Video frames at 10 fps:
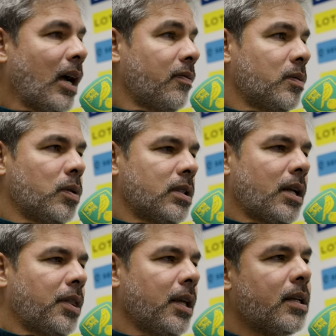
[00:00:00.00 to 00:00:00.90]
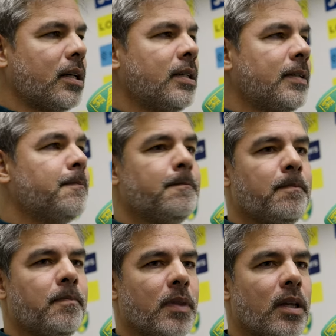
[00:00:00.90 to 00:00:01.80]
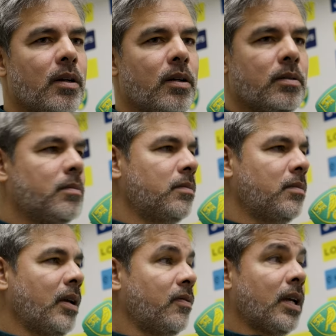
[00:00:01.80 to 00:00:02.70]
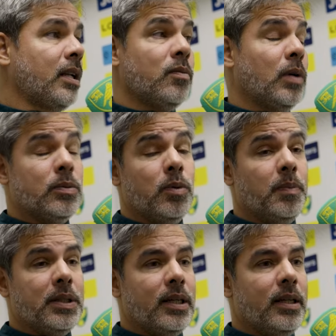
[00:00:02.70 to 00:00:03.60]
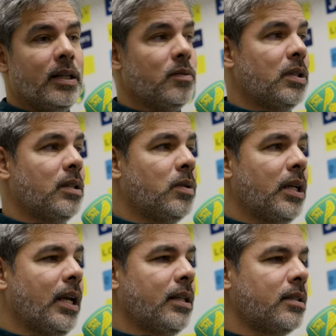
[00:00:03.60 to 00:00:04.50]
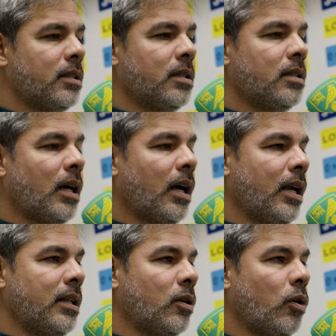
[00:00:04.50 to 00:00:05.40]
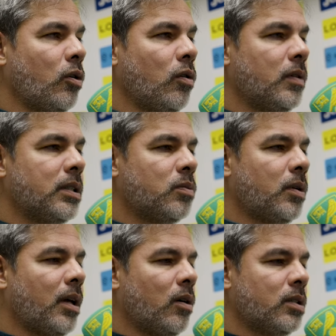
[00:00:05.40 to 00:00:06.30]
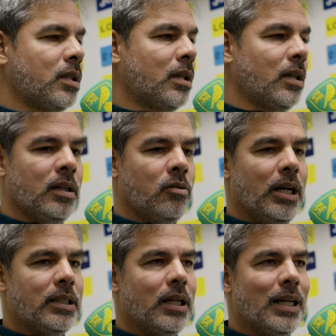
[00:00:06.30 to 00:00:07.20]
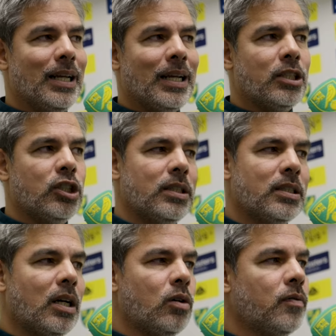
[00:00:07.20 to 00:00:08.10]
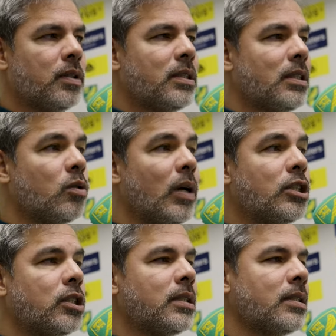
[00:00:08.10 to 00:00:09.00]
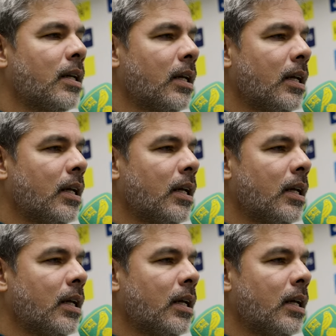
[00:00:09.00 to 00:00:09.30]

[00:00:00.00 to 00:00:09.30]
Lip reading: Afterwards, I think they've done it much more better, and we had high turnovers without creating clear-cut chances out of the situations.